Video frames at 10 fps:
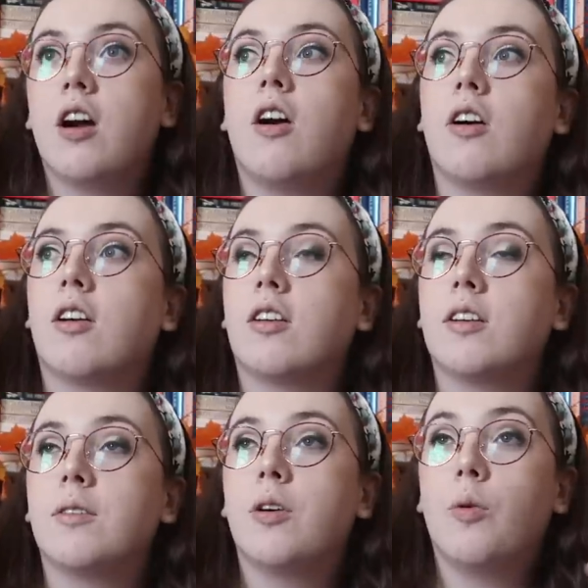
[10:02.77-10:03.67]

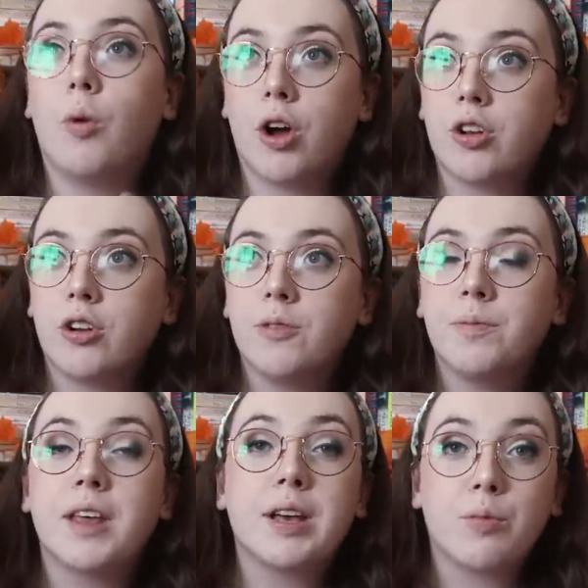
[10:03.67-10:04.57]
are water,
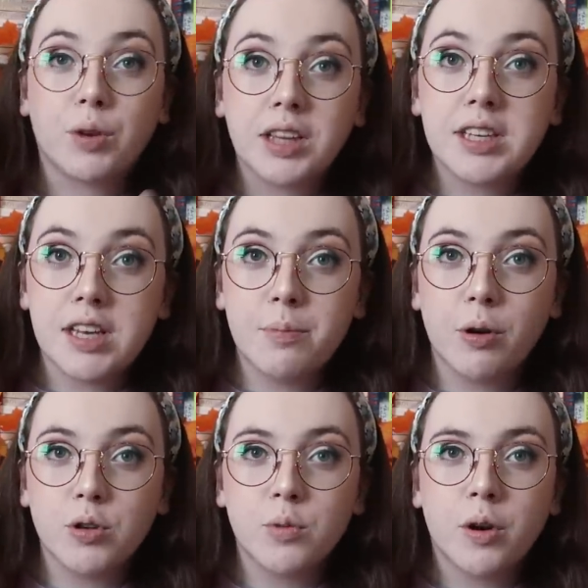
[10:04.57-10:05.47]
like really deep
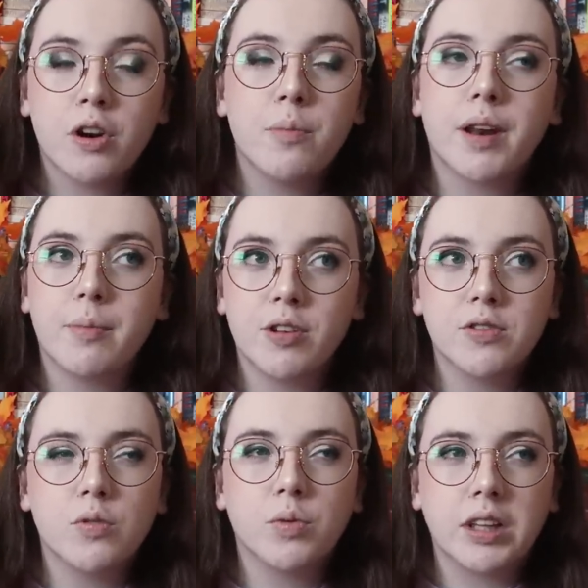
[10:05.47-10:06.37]
ocean water, but I'm
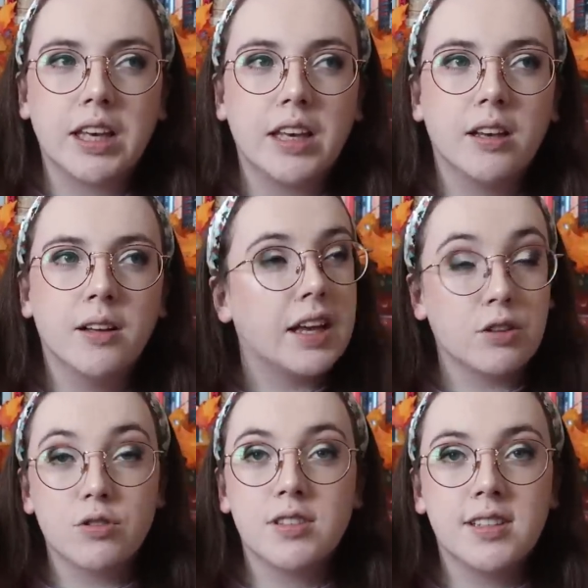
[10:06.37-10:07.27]
also really
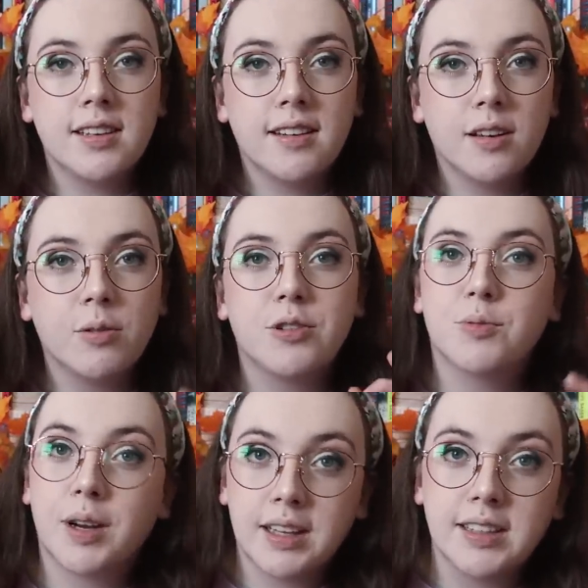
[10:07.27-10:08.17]
interested in it, which is
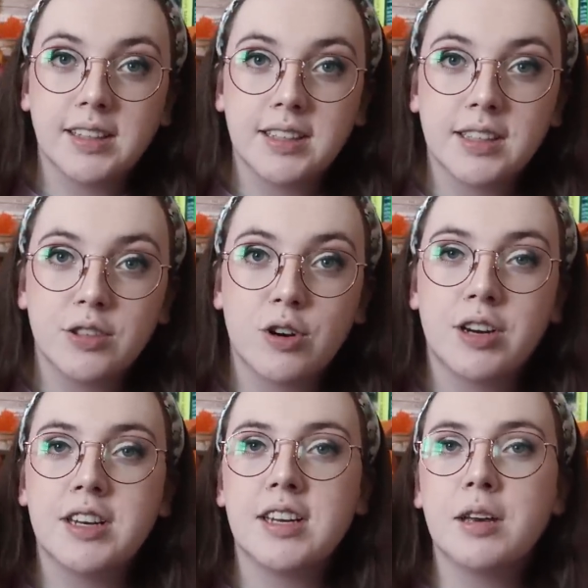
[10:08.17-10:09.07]
why I liked Into the
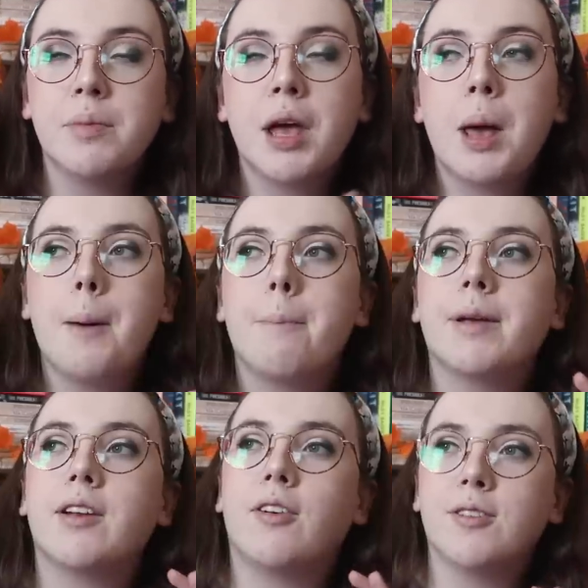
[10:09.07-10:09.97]
Drowning Deep,
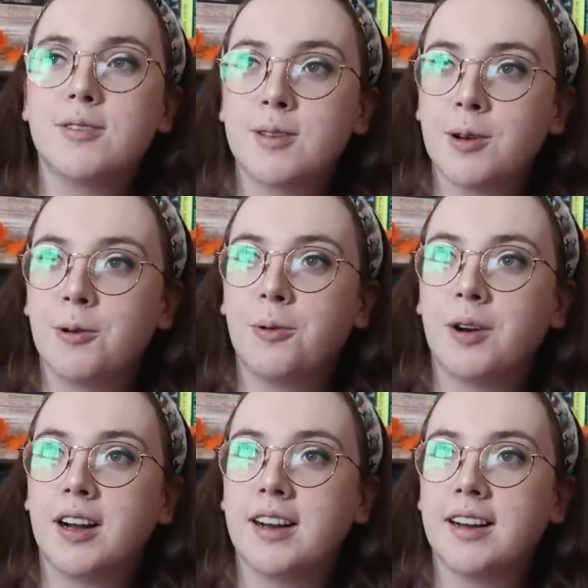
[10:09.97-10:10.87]
but also
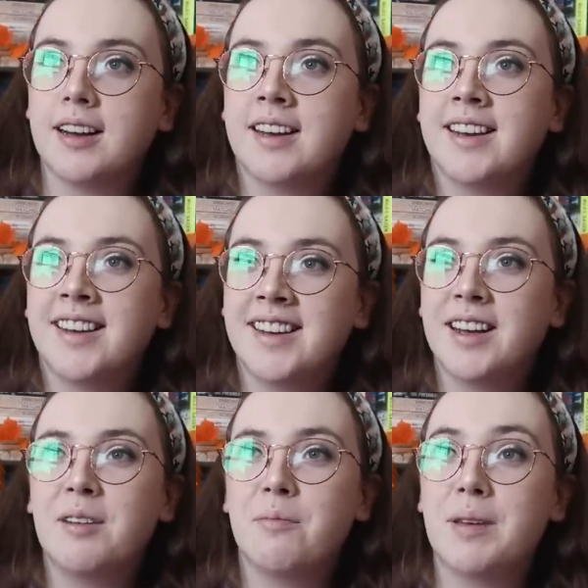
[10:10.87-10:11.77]
uh,
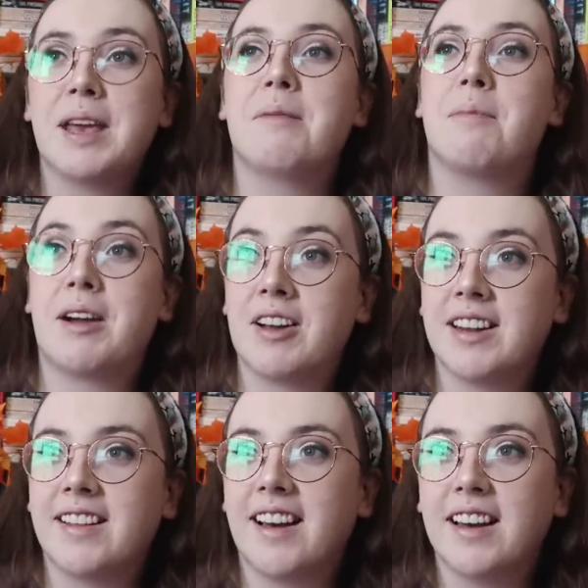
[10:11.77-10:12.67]
being buried
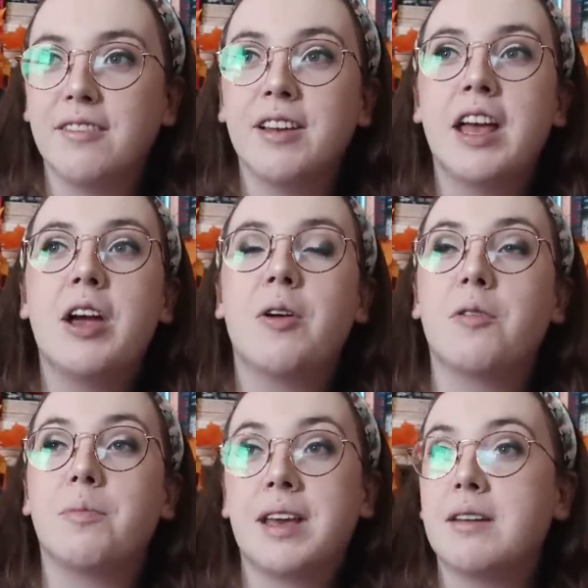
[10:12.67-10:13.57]
alive,
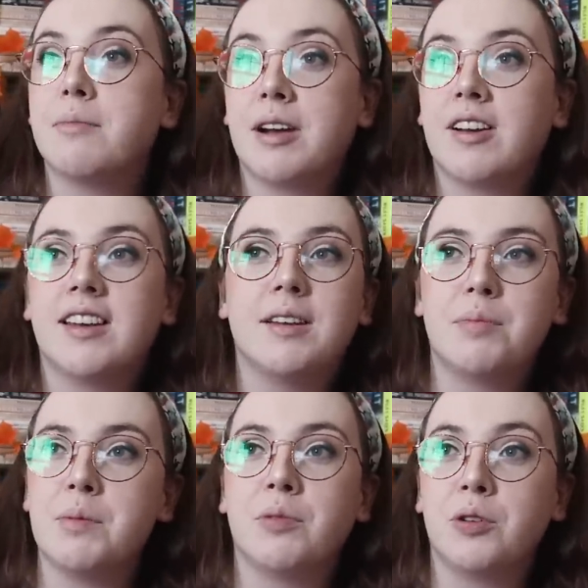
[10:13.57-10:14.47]
or being buried and
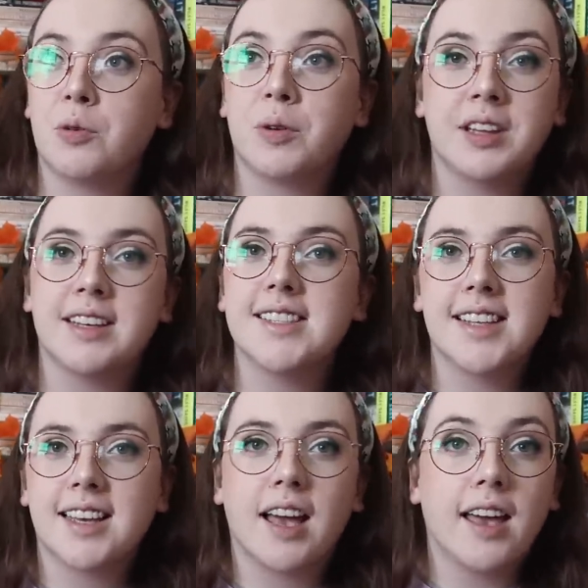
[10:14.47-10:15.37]
people don't realize,
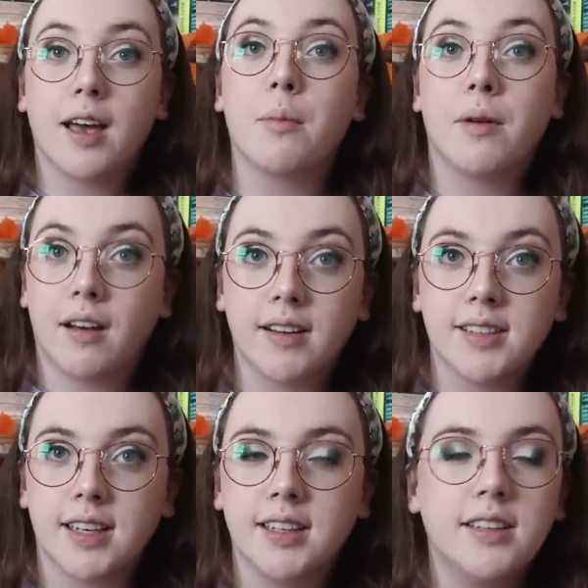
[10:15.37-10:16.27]
like, hey, I'm not
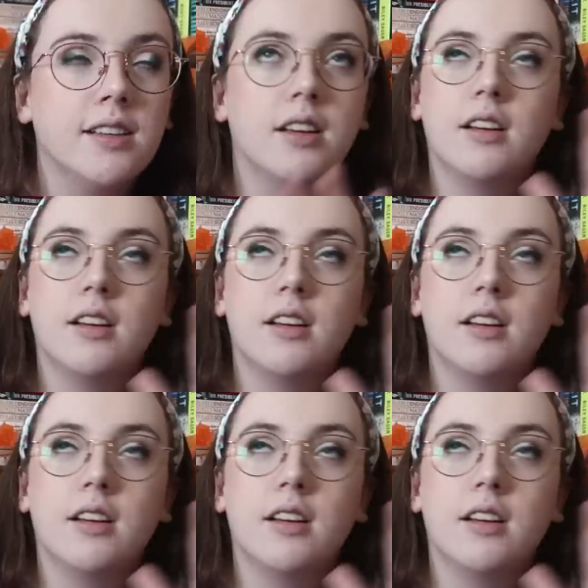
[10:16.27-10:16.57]
dead,